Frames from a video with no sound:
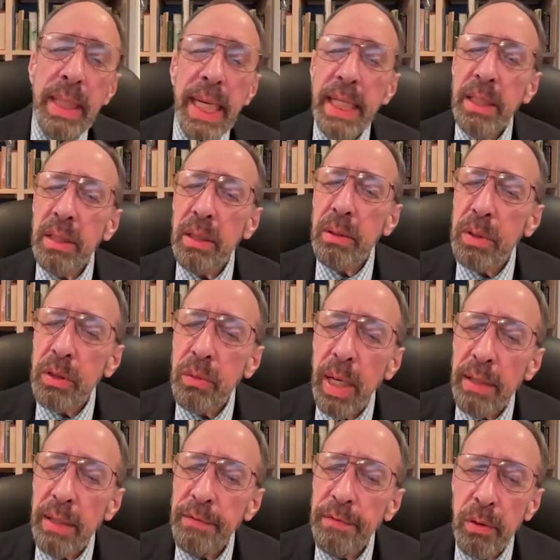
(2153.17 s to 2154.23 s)
one case, it was
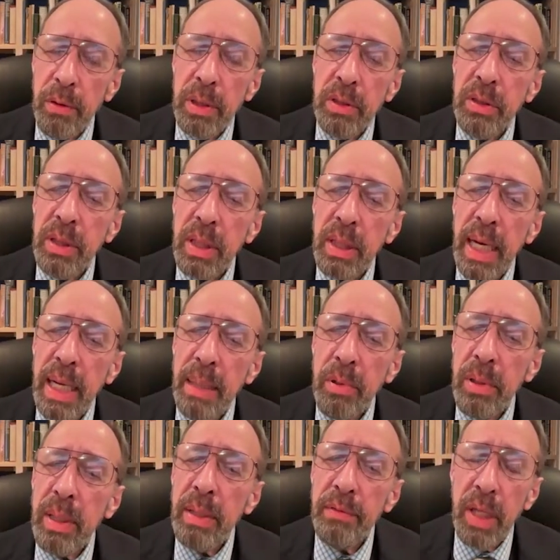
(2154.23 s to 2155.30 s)
quite focused. The
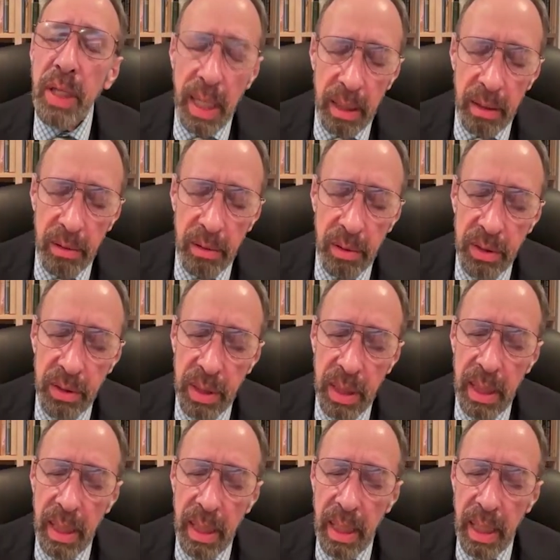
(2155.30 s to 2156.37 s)
Library of Congress
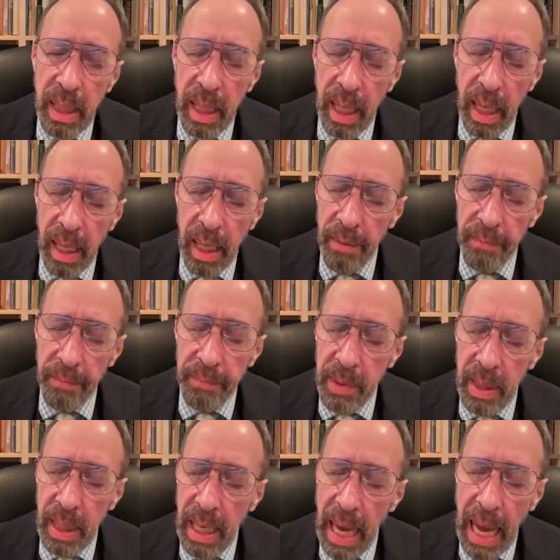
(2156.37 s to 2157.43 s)

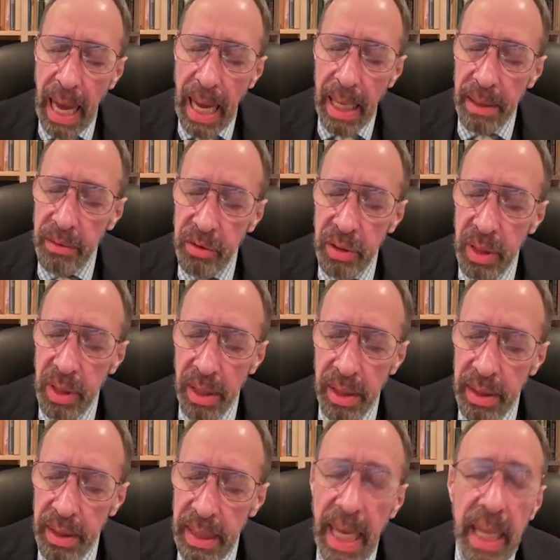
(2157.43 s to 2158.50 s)
has
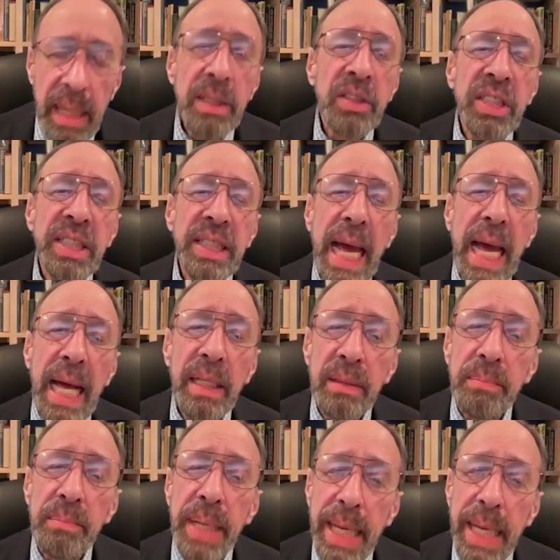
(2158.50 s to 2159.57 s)
the Ellis and
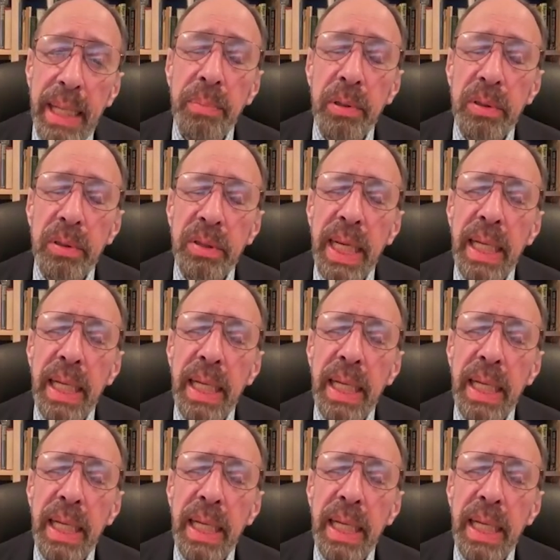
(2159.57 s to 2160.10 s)
Allen papers.